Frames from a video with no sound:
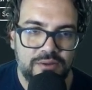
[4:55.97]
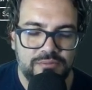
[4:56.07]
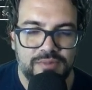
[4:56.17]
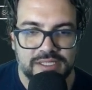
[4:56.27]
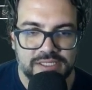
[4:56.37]

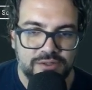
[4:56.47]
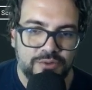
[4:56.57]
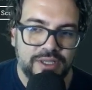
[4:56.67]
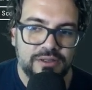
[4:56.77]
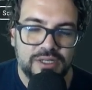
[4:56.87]
That's
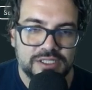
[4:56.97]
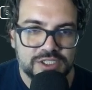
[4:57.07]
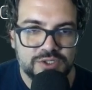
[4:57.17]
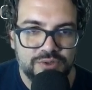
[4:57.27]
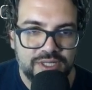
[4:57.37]
annoying. I just
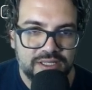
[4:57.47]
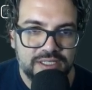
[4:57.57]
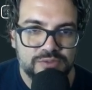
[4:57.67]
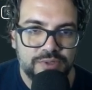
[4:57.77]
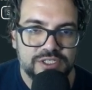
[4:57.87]
saw that
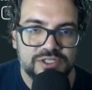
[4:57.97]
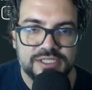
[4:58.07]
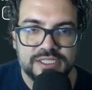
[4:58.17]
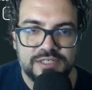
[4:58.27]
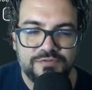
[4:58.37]
his wages are
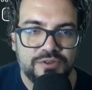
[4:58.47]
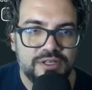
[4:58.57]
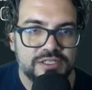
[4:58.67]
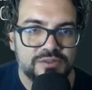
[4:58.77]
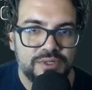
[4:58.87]

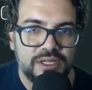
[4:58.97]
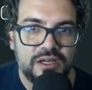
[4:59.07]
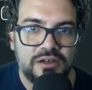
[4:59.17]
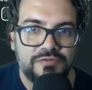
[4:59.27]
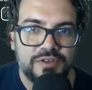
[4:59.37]
64,000 when I
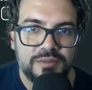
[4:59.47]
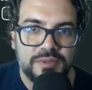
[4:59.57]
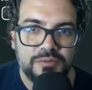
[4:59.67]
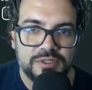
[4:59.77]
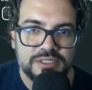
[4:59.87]
offered him. He
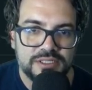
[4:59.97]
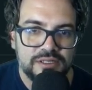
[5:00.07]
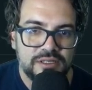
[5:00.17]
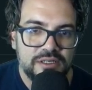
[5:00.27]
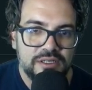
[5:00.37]
wanted
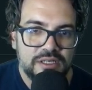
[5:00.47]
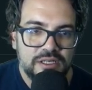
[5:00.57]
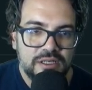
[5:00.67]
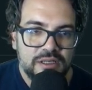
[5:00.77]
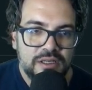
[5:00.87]

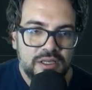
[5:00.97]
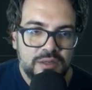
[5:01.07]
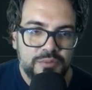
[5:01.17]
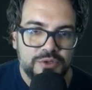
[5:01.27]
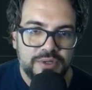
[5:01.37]

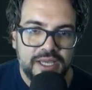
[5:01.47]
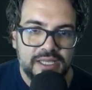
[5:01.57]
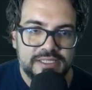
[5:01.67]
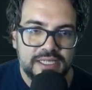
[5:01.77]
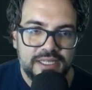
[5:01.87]
between
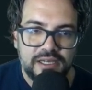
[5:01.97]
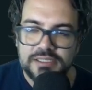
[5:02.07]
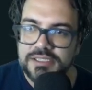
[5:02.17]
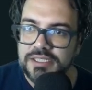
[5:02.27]
80 and 90,